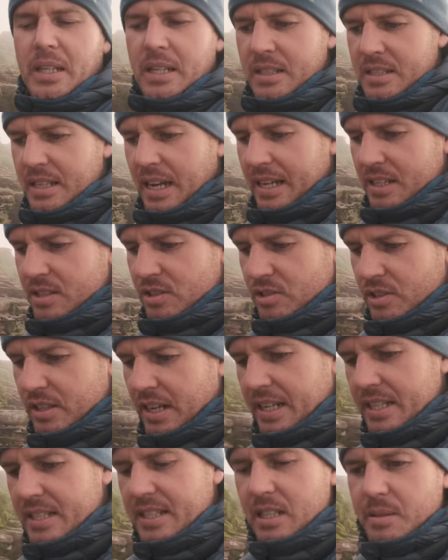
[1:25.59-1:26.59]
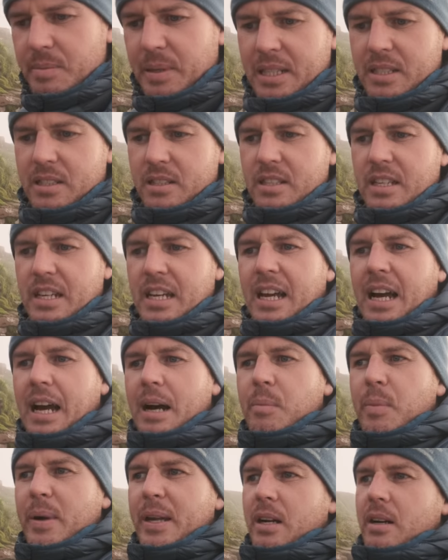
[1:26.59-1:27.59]
So 886 meters,
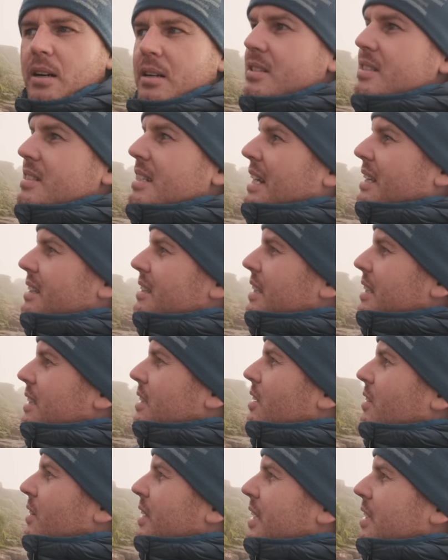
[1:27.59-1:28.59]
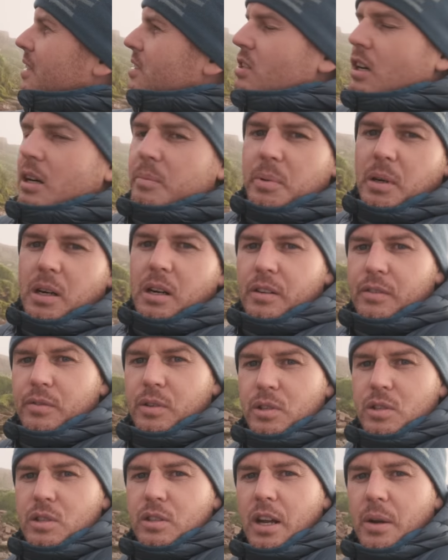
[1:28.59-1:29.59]
and we are standing on the top of
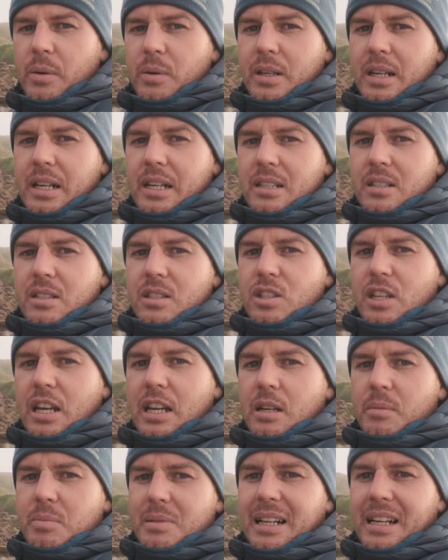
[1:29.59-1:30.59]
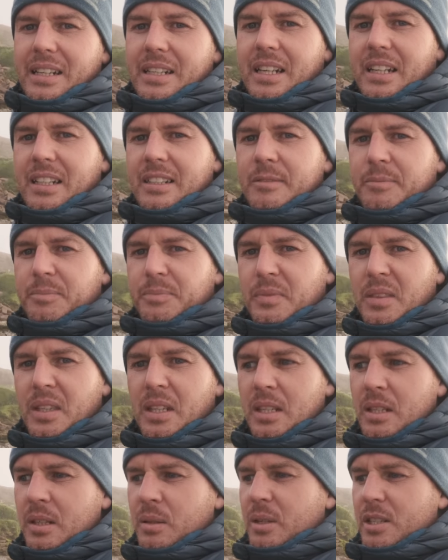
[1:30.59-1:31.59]
what's known as Jacob's Ladder,
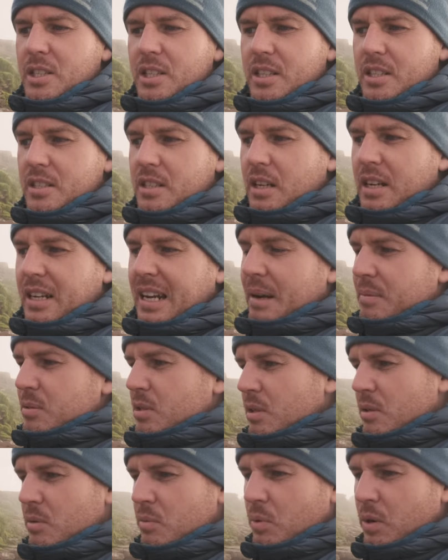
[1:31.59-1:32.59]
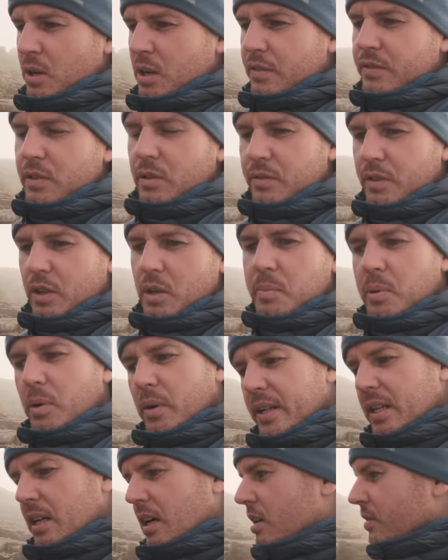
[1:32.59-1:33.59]
which is an absolutely wonderful
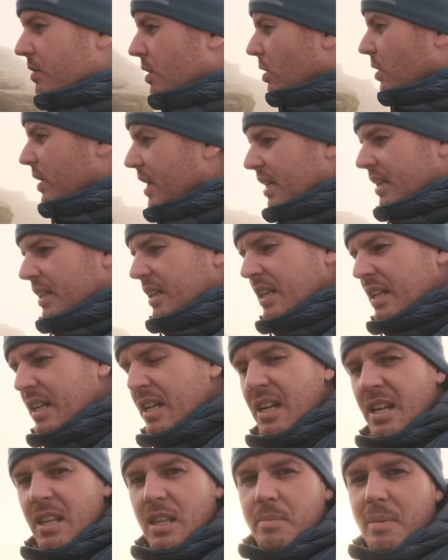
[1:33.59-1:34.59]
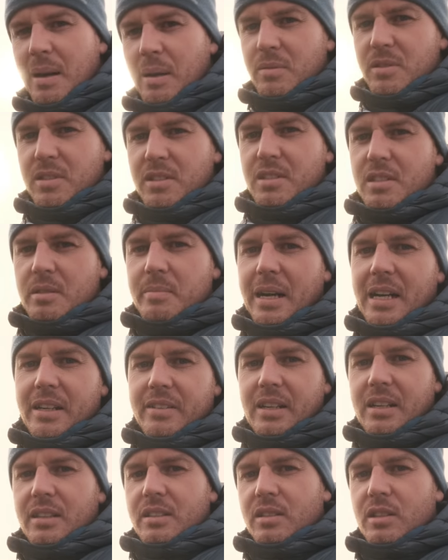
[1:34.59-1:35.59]
viewpoint overlooking the mountains in the
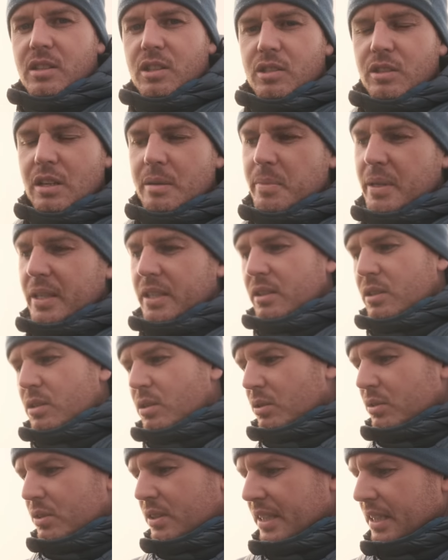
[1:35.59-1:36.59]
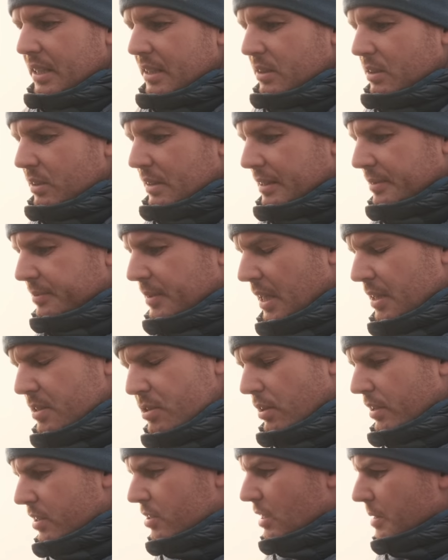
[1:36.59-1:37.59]
background. You've got Cribbin, Corndy and all that.
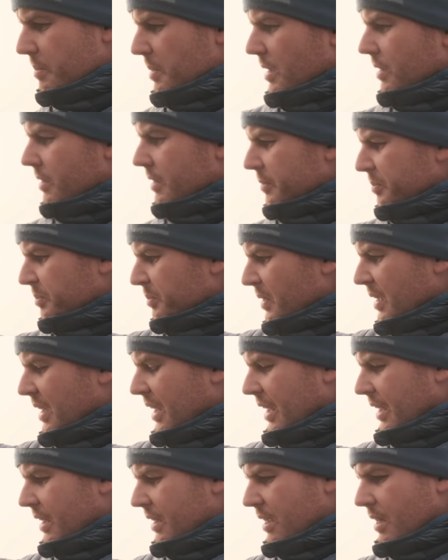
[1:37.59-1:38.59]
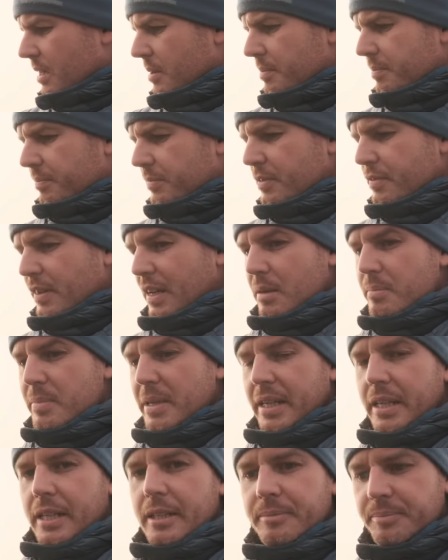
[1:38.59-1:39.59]
Cribbin and
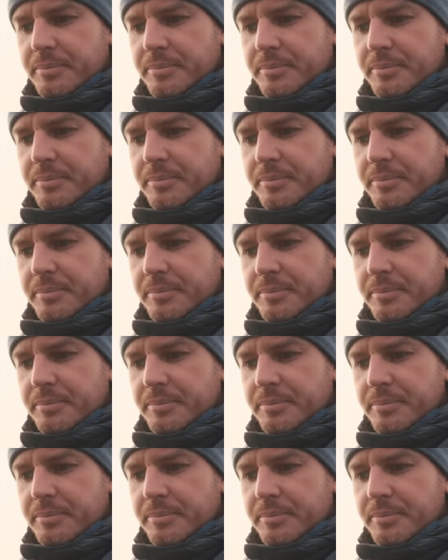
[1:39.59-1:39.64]
Fanabig.